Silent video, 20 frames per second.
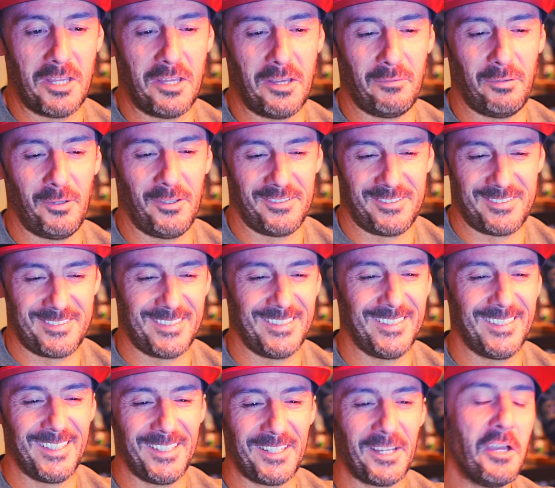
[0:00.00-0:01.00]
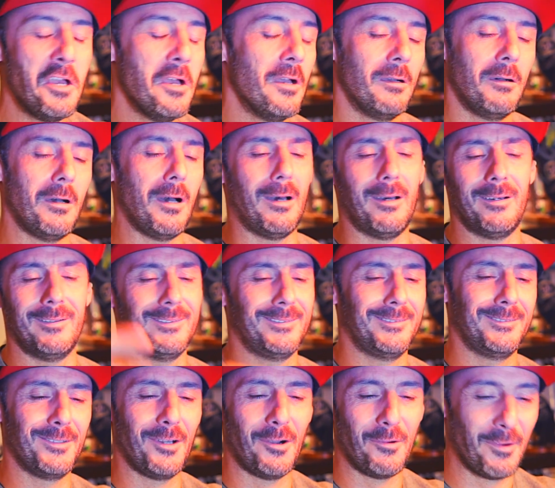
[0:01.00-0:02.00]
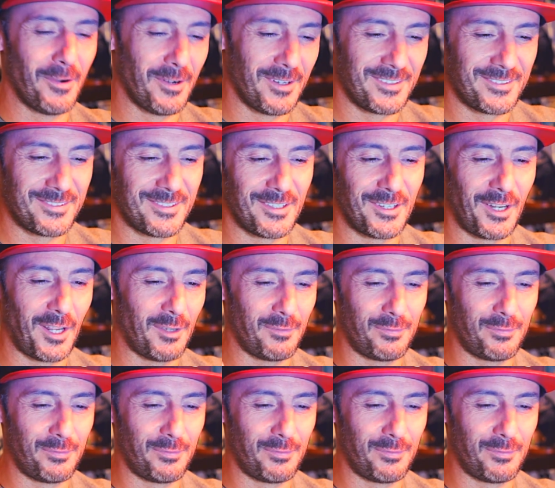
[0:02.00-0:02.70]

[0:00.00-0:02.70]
I was thinking, oh, don't worry, Cedric.